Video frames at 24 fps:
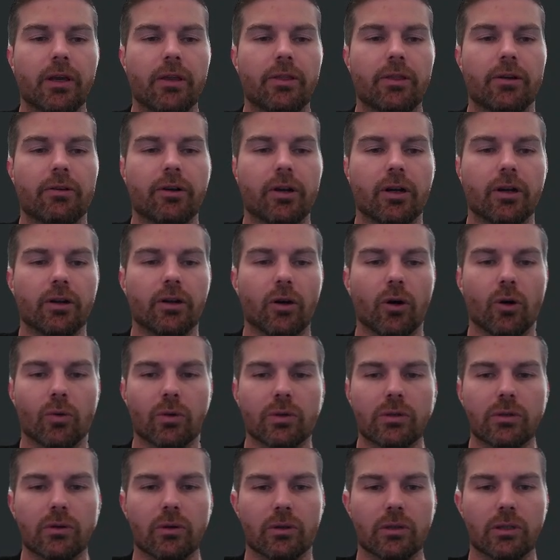They're not
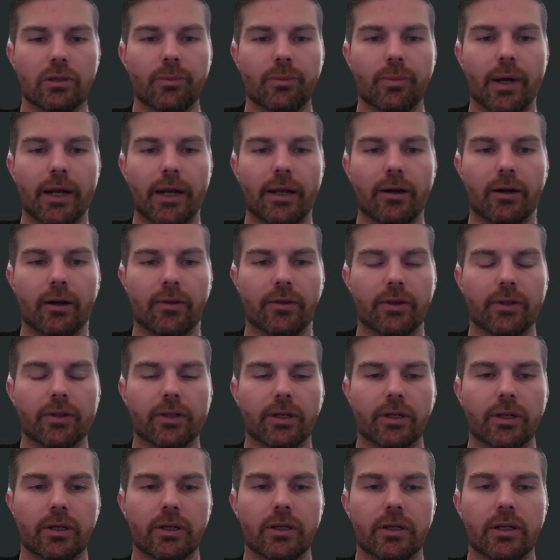always going to bet it on the
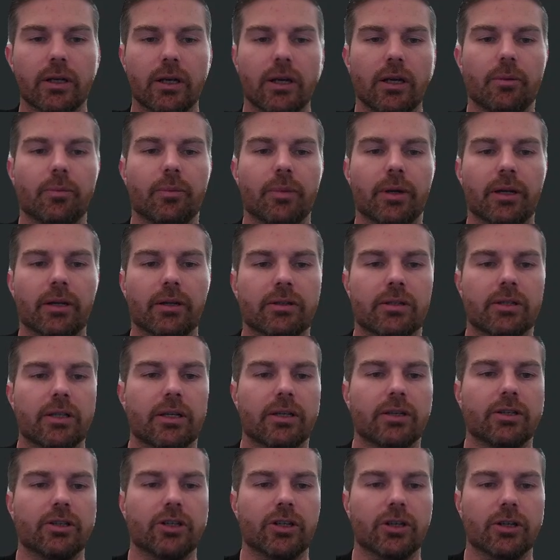turn, because
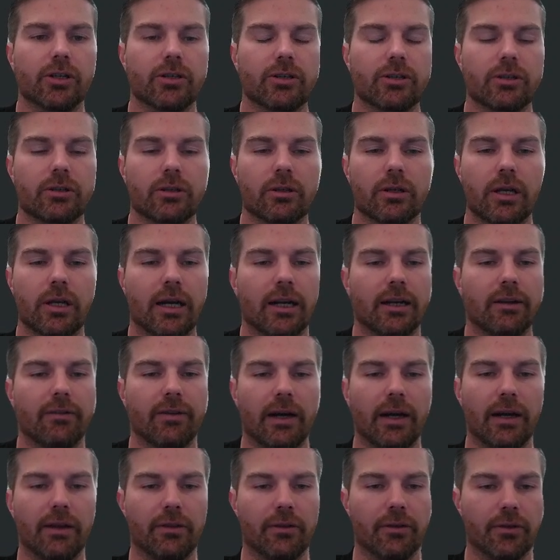they just kind of
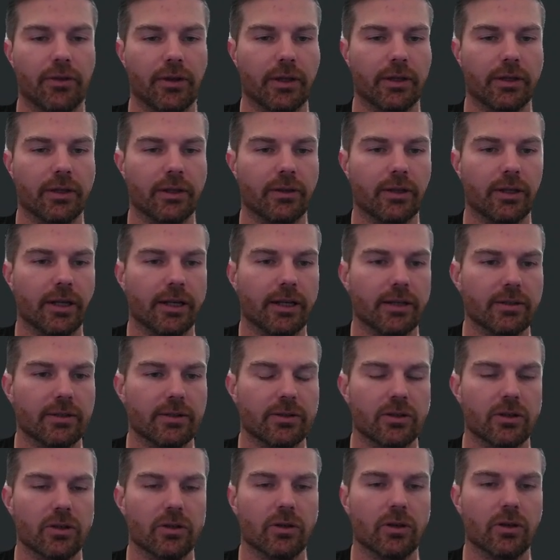either think that the ace
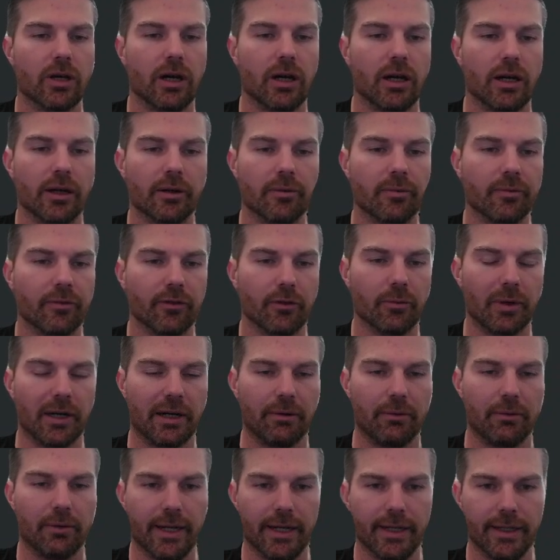is a good card for my
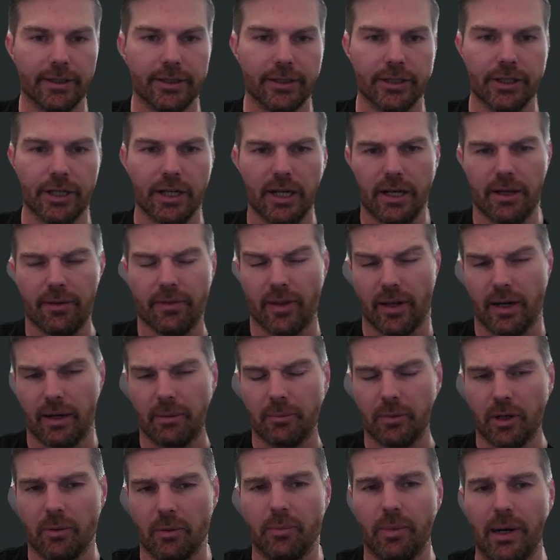range, that I'm
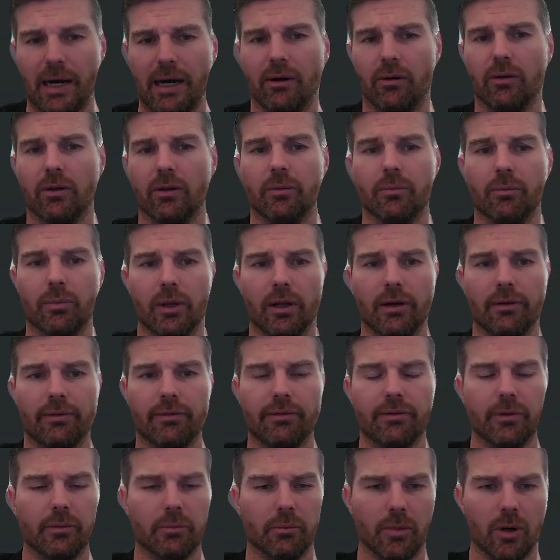going to barrel and bluff
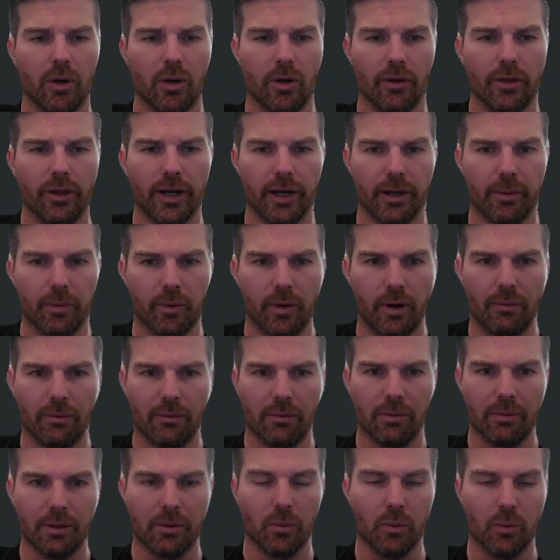more than I
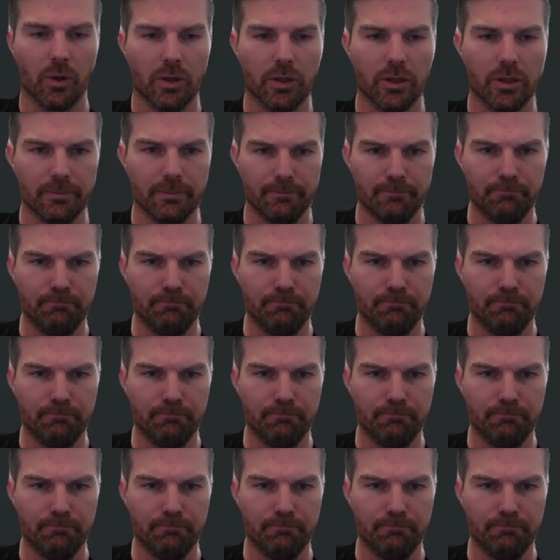probably would,